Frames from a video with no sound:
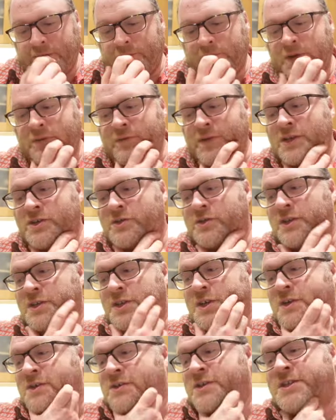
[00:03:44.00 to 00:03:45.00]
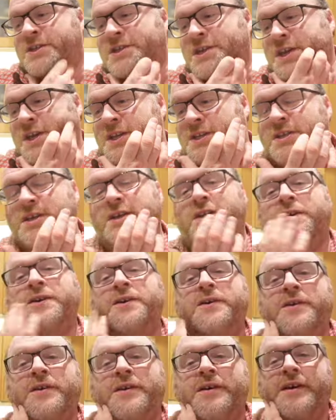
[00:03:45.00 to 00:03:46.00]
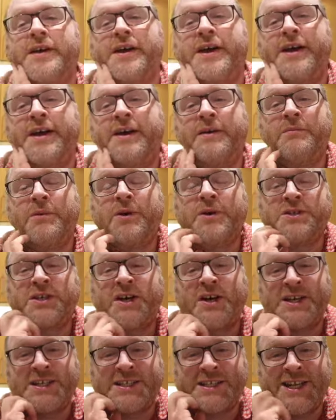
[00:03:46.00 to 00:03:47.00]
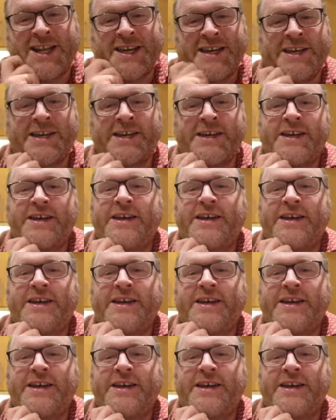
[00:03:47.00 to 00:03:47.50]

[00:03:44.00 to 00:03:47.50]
we're introduced to Mos Eisley